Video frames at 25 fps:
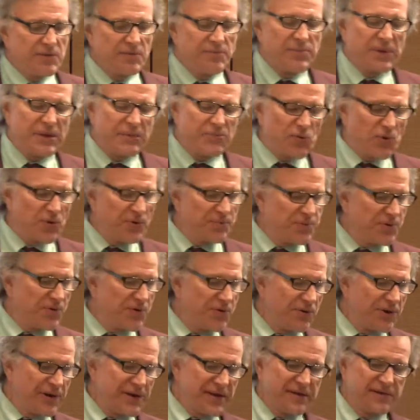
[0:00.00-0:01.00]
be more
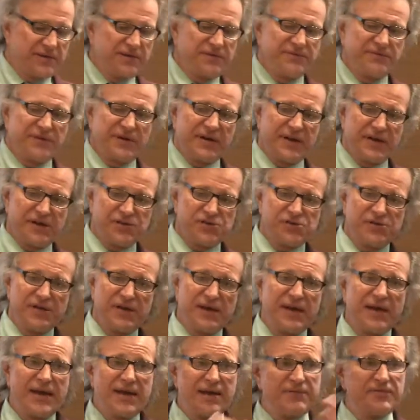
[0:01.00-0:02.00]
proactive in
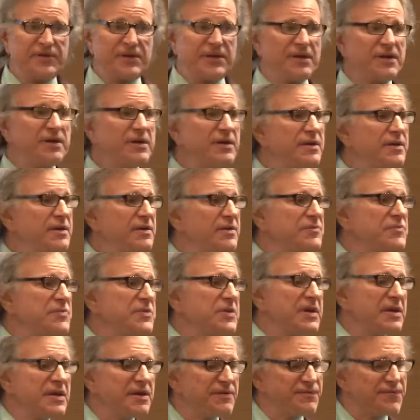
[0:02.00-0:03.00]
actually having
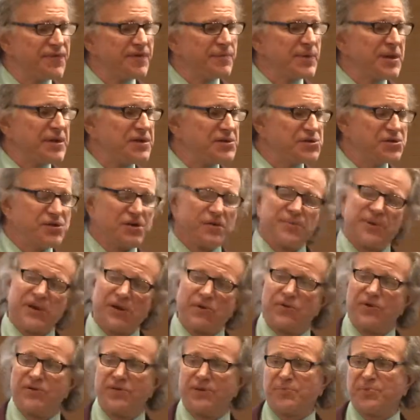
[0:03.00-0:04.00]
information
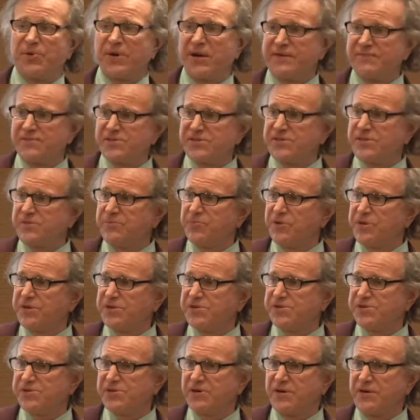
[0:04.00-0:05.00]
about where the privacy
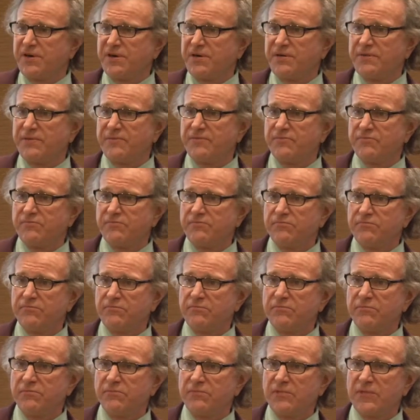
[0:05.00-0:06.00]
breaches are,
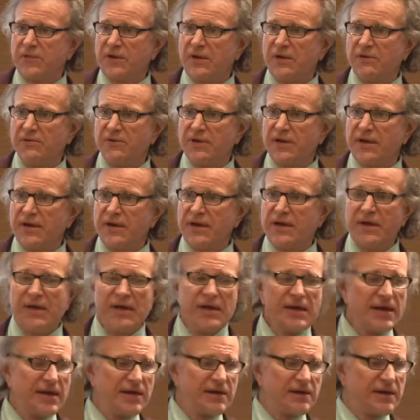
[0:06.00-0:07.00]
okay?
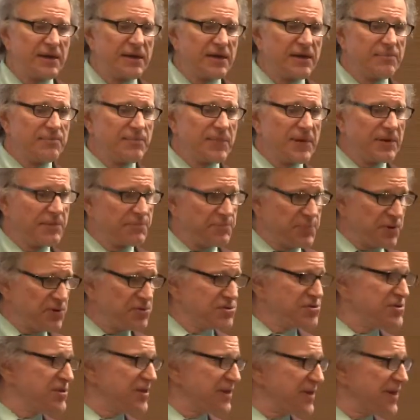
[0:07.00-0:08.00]
And
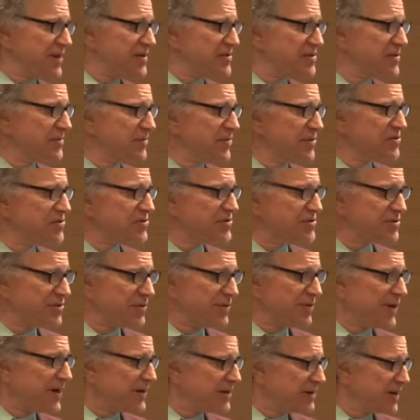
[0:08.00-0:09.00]
post to customers,
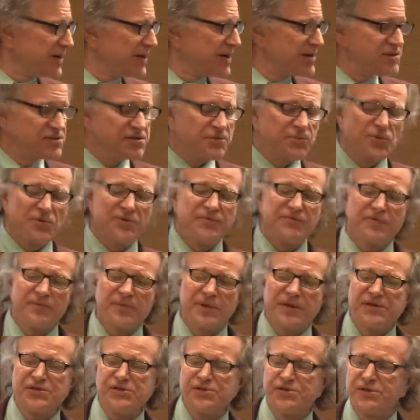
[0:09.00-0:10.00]
direct to customer
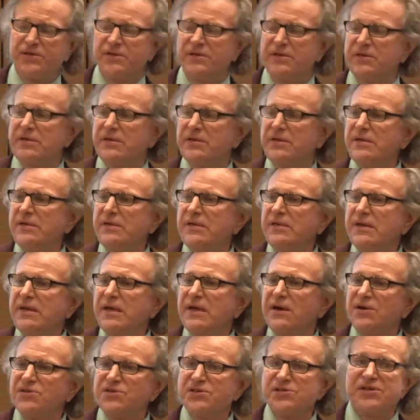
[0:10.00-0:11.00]
information.
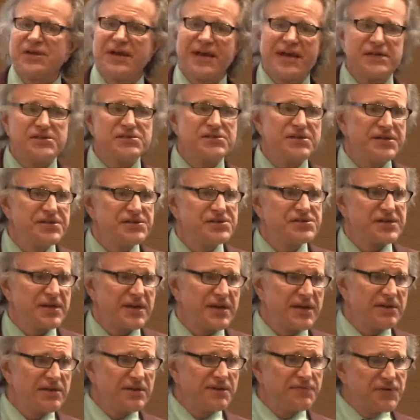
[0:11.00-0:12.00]
And I'll just lastly
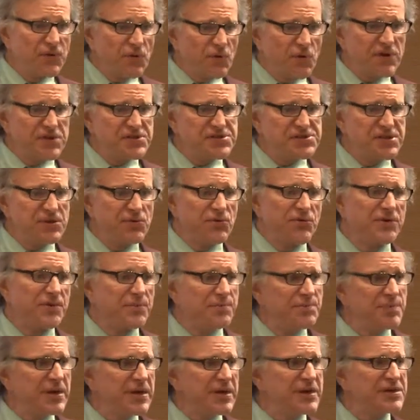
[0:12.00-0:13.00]
say that if you want to see where the
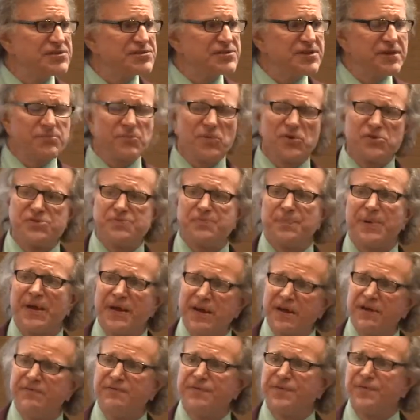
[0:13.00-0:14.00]
biggest and most
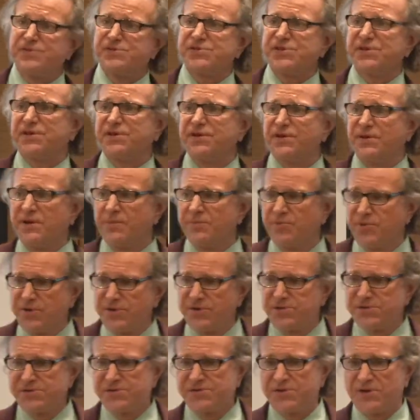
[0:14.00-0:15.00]
painful security
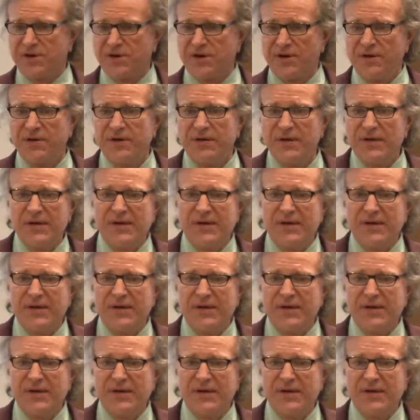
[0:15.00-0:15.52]
breaches are,